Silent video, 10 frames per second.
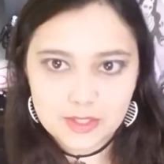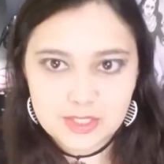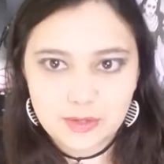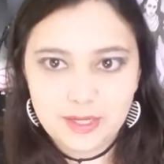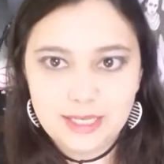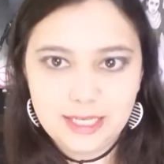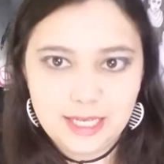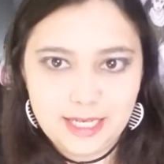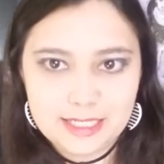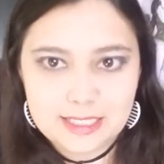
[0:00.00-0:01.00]
So in the
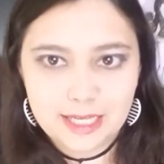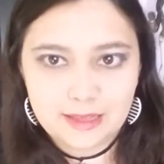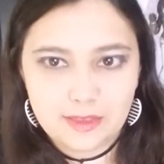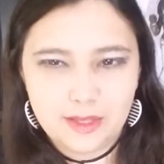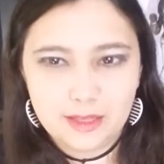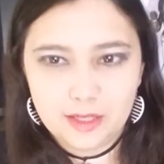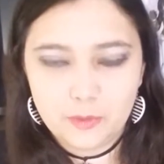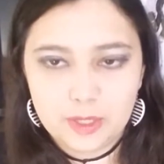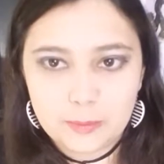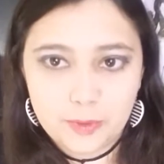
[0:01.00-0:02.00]
case that the thing that you
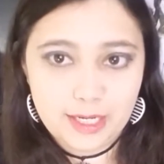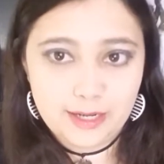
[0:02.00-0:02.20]
want to print